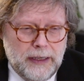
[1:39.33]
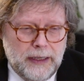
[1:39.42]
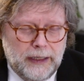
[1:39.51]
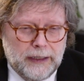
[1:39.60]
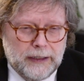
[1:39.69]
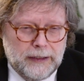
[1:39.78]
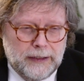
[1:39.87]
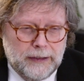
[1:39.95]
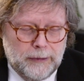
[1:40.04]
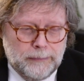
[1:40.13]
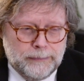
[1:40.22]
And
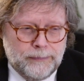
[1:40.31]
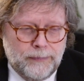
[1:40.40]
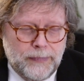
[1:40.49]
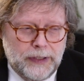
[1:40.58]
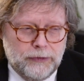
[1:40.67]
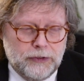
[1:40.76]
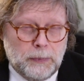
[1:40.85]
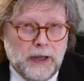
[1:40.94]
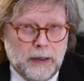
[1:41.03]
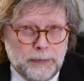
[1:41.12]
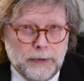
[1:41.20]
it was
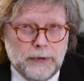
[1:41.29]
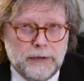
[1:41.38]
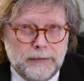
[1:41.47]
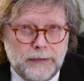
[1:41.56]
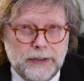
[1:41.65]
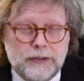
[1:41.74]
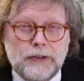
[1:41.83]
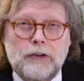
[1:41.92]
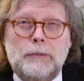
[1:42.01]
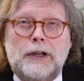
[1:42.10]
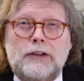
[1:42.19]
popular. They
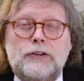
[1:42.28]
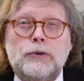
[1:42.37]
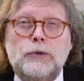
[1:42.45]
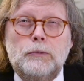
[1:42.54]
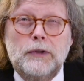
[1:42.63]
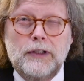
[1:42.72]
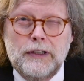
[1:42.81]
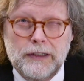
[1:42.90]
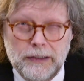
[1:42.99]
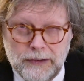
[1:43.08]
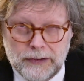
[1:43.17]
sold about 2
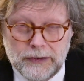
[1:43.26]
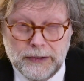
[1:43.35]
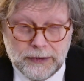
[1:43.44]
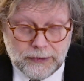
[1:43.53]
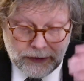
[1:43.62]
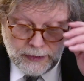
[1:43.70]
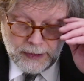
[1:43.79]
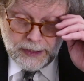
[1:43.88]
million of these things.